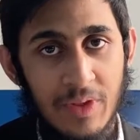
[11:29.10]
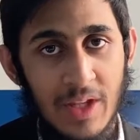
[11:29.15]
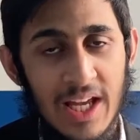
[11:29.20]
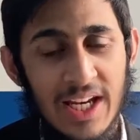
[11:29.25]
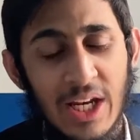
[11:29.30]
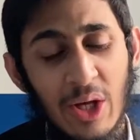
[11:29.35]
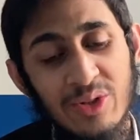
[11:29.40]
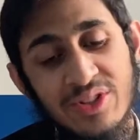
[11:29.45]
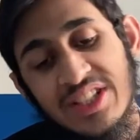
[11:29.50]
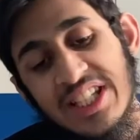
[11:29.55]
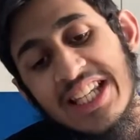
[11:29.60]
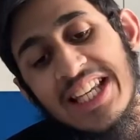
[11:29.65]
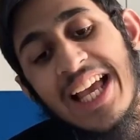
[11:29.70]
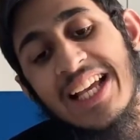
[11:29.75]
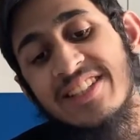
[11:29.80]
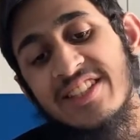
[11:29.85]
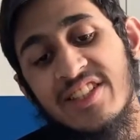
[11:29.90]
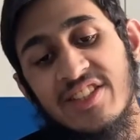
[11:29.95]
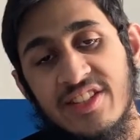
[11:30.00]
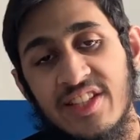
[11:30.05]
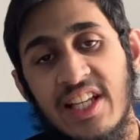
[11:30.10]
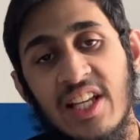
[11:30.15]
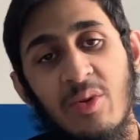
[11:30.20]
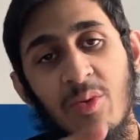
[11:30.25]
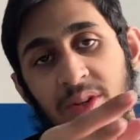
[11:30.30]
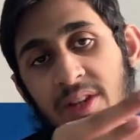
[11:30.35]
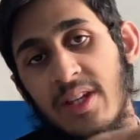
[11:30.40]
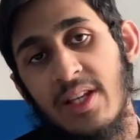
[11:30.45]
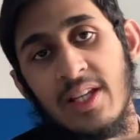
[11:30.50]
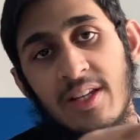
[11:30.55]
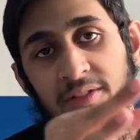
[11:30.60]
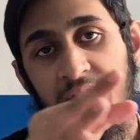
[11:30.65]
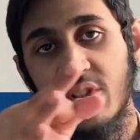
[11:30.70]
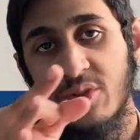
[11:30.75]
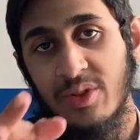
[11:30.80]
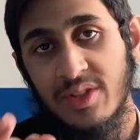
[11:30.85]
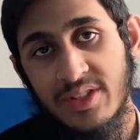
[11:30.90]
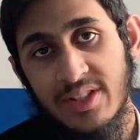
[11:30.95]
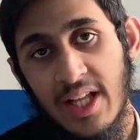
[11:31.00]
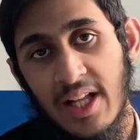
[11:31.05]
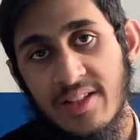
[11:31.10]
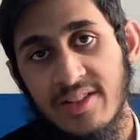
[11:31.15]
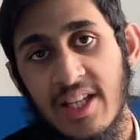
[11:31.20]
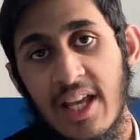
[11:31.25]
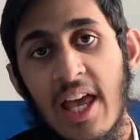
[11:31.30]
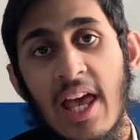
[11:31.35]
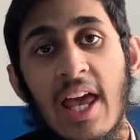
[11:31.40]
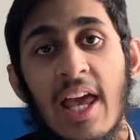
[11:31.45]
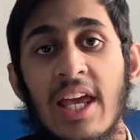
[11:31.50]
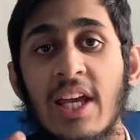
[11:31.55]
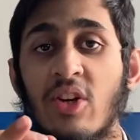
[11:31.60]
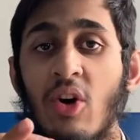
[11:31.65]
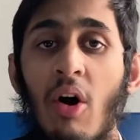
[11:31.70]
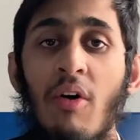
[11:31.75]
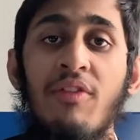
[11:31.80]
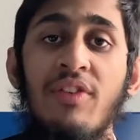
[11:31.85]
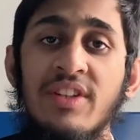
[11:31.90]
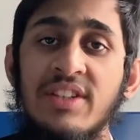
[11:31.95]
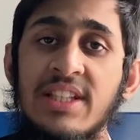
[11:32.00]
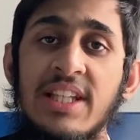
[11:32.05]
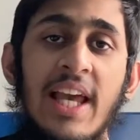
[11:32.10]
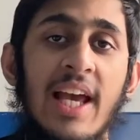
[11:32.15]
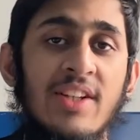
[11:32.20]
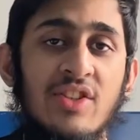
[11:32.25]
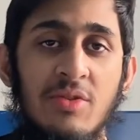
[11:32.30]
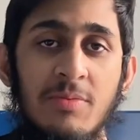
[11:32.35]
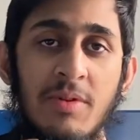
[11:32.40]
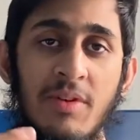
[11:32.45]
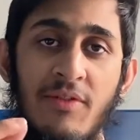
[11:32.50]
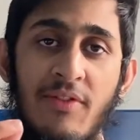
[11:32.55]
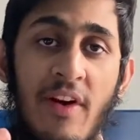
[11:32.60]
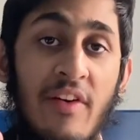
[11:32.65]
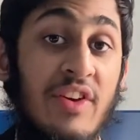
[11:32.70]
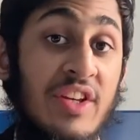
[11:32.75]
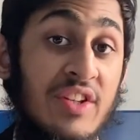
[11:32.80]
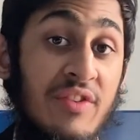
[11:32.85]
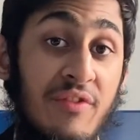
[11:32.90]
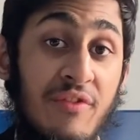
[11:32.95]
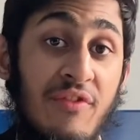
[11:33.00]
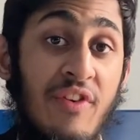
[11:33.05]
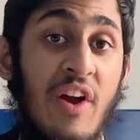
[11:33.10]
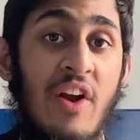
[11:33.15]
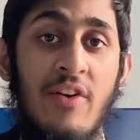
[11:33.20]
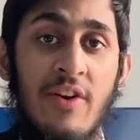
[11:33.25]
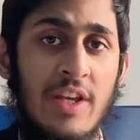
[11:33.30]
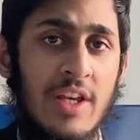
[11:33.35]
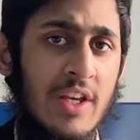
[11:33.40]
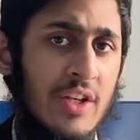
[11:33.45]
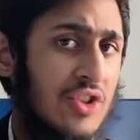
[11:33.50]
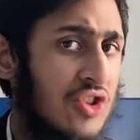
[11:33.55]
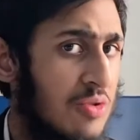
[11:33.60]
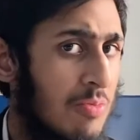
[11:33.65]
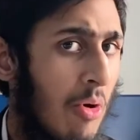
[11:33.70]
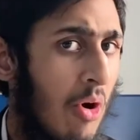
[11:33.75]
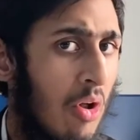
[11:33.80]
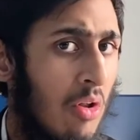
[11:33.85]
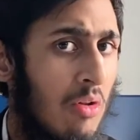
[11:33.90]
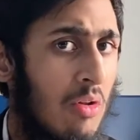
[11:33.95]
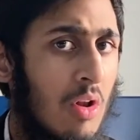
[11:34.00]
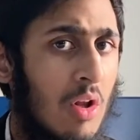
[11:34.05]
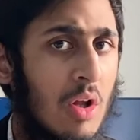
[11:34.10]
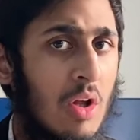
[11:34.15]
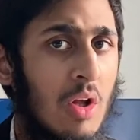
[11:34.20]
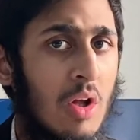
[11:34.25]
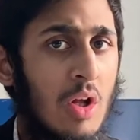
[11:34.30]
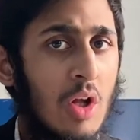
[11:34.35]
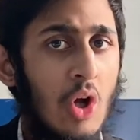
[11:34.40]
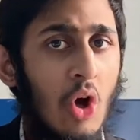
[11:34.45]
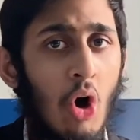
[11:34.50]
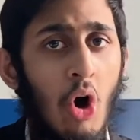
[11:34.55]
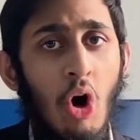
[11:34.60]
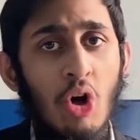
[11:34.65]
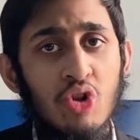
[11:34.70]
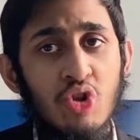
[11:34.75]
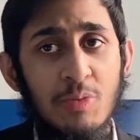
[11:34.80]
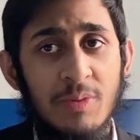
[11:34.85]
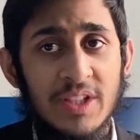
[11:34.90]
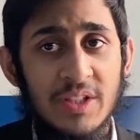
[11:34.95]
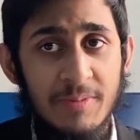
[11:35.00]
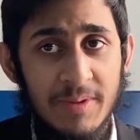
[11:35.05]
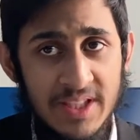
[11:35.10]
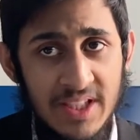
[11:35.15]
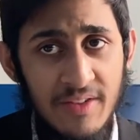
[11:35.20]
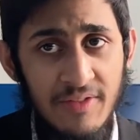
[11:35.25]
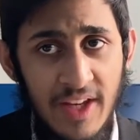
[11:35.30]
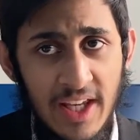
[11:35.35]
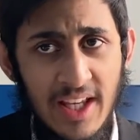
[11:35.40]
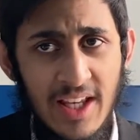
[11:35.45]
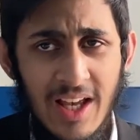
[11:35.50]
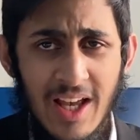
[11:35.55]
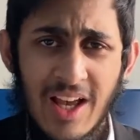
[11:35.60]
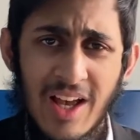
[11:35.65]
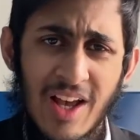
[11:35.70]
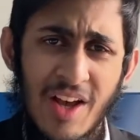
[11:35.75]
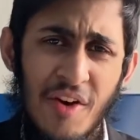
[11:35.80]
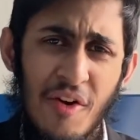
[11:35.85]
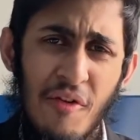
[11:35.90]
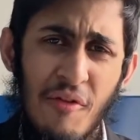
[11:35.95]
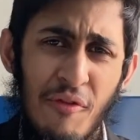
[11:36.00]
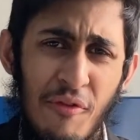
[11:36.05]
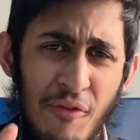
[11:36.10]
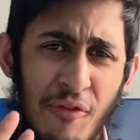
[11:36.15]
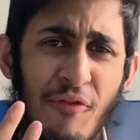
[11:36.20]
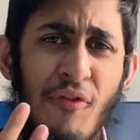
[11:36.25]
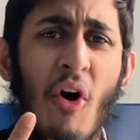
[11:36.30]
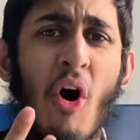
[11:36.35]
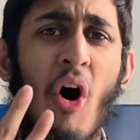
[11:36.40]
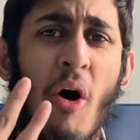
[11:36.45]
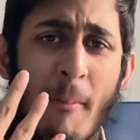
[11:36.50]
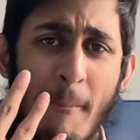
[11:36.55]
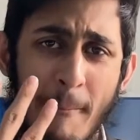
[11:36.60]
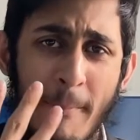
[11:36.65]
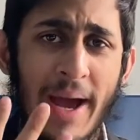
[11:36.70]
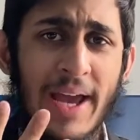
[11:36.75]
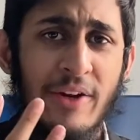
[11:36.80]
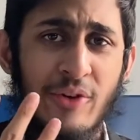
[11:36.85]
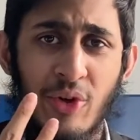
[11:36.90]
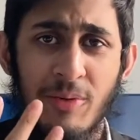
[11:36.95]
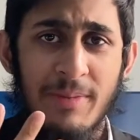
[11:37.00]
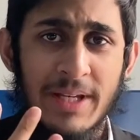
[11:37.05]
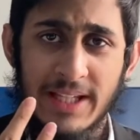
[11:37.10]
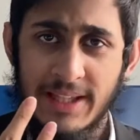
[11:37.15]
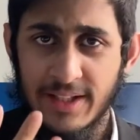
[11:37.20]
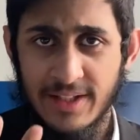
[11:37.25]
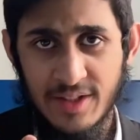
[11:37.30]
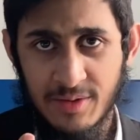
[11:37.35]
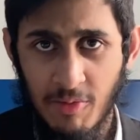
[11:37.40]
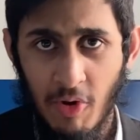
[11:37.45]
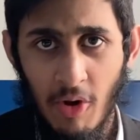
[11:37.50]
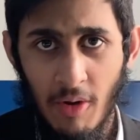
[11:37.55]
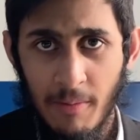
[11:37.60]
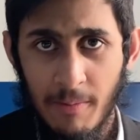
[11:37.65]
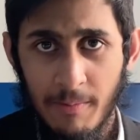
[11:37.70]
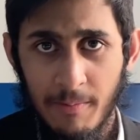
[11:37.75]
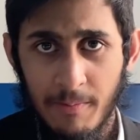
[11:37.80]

Now, seeing as it's dealing with individual cells, it obviously has to be very, very small. Or to be specific, 4 micrometers small.